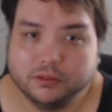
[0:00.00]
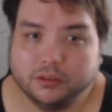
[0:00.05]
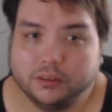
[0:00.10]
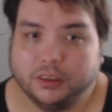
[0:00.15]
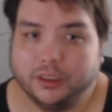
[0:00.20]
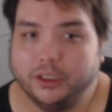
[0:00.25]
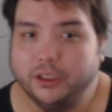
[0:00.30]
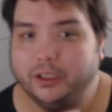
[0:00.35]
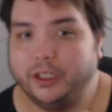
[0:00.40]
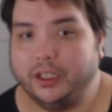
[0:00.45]

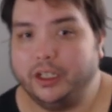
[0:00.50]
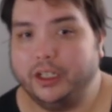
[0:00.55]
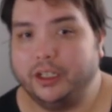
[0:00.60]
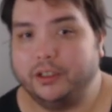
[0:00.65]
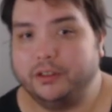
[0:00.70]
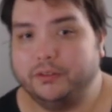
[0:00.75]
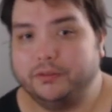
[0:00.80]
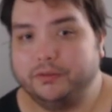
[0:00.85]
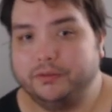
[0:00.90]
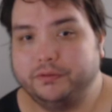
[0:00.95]
you're here
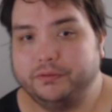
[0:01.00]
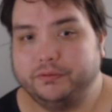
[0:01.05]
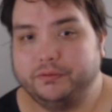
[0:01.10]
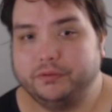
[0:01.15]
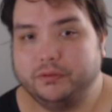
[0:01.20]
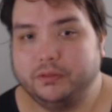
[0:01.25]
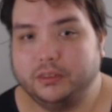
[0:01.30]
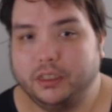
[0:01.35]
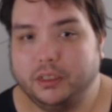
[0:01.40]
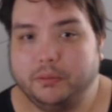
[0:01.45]

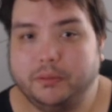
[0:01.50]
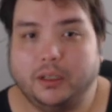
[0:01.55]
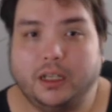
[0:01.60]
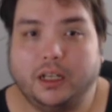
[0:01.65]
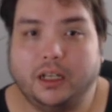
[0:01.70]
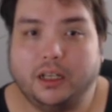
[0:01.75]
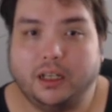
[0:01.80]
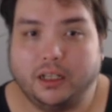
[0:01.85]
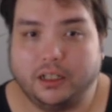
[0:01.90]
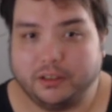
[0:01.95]
in my
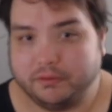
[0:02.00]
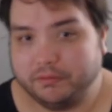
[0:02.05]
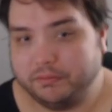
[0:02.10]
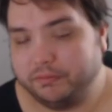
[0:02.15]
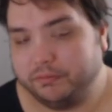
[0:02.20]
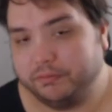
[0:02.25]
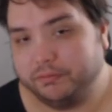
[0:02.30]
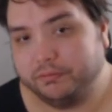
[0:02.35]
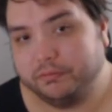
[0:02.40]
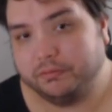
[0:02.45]
heart
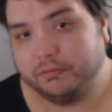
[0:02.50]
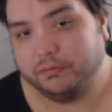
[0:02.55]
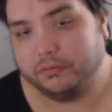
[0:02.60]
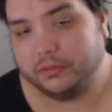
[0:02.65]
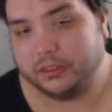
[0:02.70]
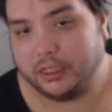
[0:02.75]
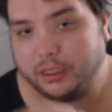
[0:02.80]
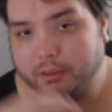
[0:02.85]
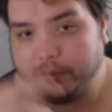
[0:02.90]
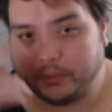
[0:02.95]

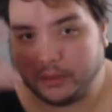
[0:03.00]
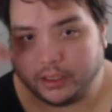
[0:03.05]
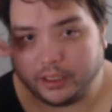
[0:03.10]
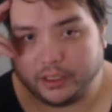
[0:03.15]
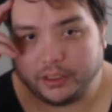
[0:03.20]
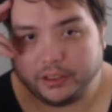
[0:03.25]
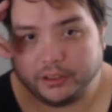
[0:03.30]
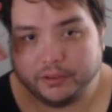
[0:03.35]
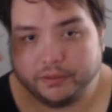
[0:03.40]
and mind.